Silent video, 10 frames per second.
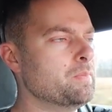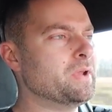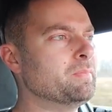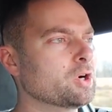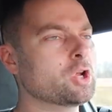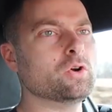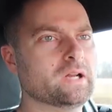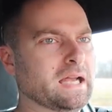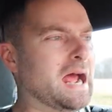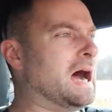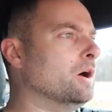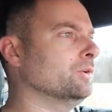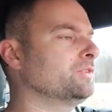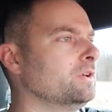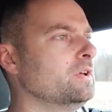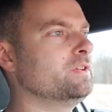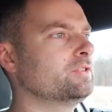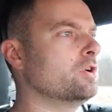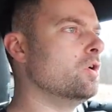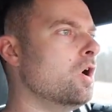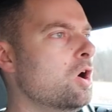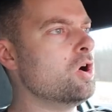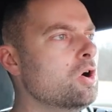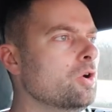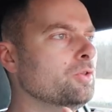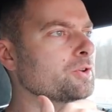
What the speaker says: Beamer coated out. So all